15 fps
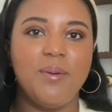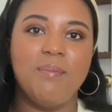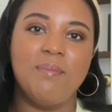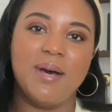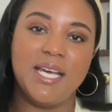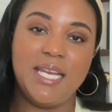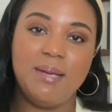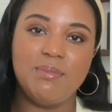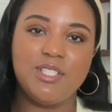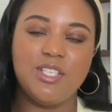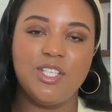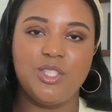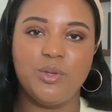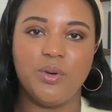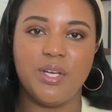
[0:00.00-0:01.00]
My name is
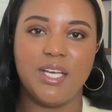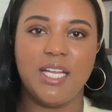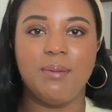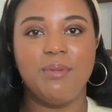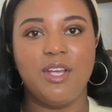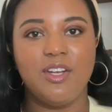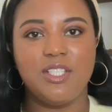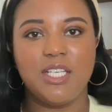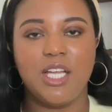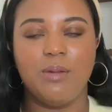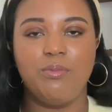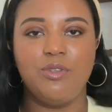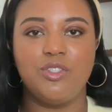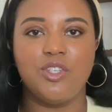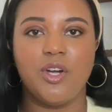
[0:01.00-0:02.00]
Natoya and I'm here to help
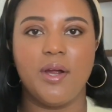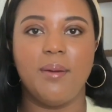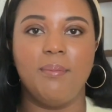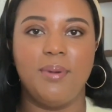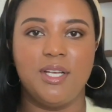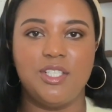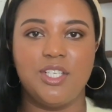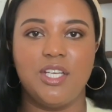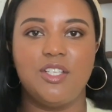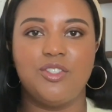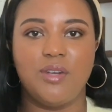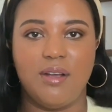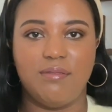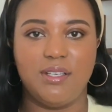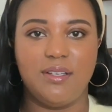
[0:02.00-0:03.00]
you start budget
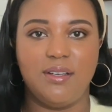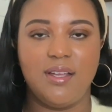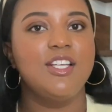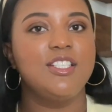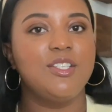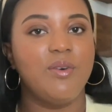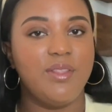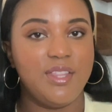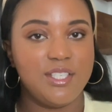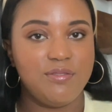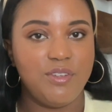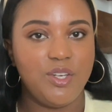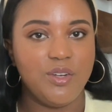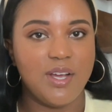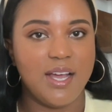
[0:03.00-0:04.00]
traveling. So in this
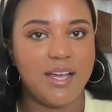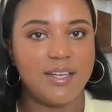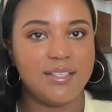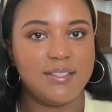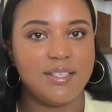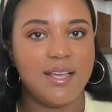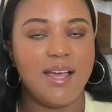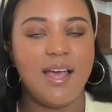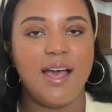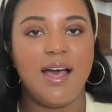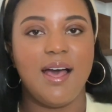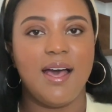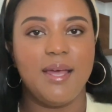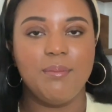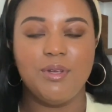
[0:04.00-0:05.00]
video guys,
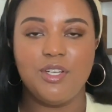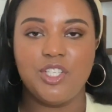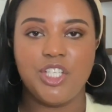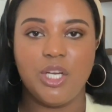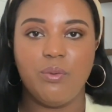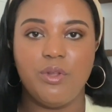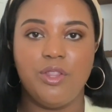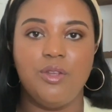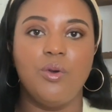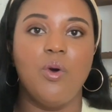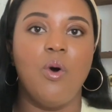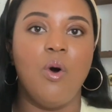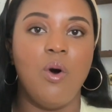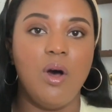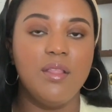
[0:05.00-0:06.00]
I'm going to share with you
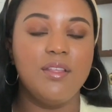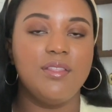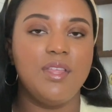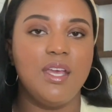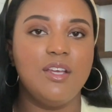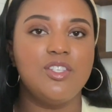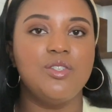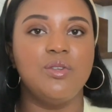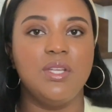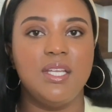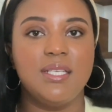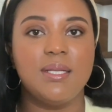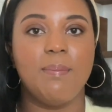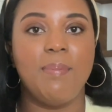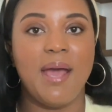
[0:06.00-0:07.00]
all the things you
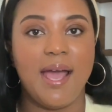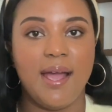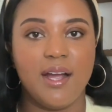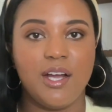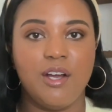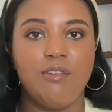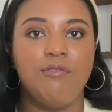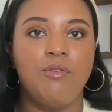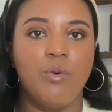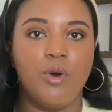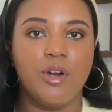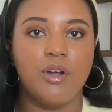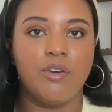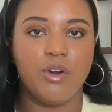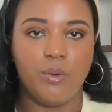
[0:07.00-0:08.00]
need to pack
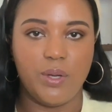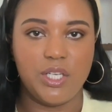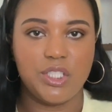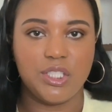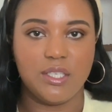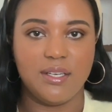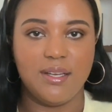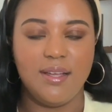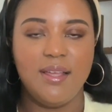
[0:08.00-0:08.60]
for Croatia.